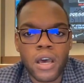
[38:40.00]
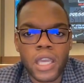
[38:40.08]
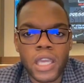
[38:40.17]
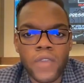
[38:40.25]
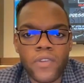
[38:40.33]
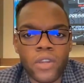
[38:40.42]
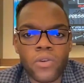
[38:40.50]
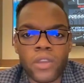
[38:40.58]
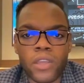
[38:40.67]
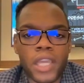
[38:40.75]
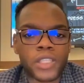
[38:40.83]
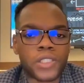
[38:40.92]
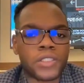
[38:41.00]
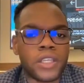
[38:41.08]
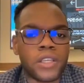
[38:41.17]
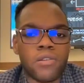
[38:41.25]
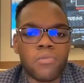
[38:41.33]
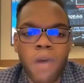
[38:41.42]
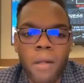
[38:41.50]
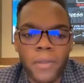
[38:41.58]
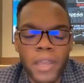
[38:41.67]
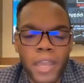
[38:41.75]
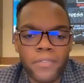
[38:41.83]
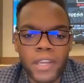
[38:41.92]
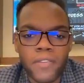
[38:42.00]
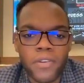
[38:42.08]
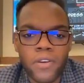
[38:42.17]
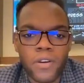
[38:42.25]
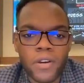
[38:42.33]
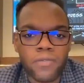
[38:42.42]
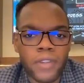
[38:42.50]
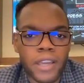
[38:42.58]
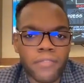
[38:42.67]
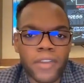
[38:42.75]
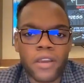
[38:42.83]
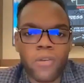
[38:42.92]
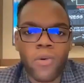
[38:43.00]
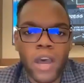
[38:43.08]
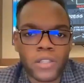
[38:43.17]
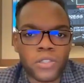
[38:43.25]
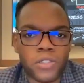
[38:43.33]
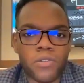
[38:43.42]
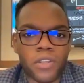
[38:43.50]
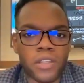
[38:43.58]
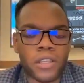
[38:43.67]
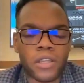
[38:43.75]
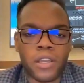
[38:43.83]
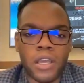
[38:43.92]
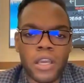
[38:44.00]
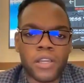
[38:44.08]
even locations that you probably have never heard of, like Vanuatu and the